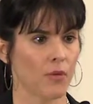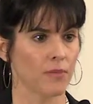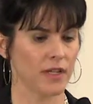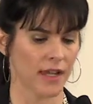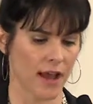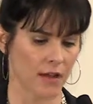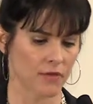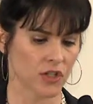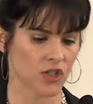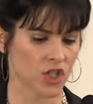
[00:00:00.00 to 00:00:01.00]

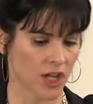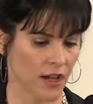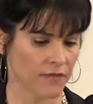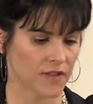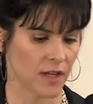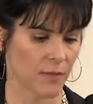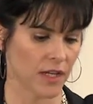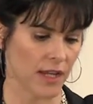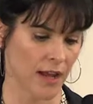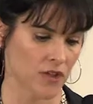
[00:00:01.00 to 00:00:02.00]
began to shift and
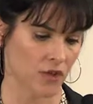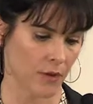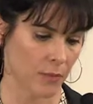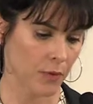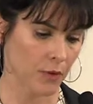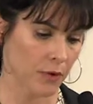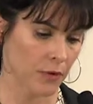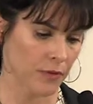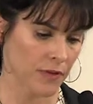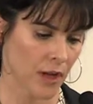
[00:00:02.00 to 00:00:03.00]
began to
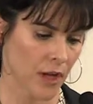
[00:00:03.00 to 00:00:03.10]
improve.